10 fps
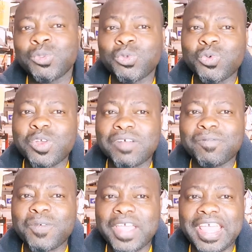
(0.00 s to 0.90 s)
do not
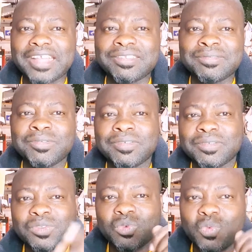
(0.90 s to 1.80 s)
forget
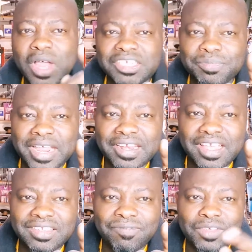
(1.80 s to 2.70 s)
to watch my
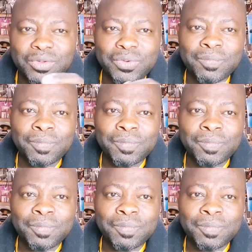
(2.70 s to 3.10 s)
next video.